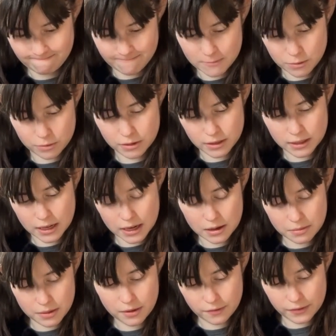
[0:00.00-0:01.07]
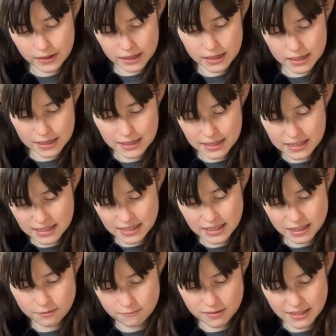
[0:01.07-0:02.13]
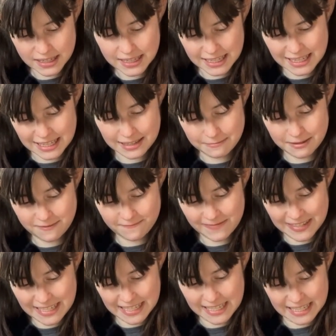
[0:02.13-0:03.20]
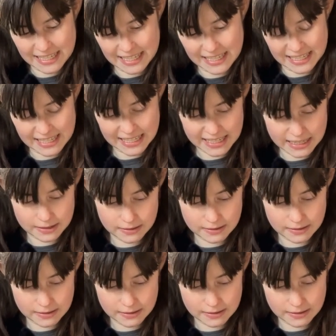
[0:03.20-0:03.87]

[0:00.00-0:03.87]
Don't stab the fingies, don't stab the fingies.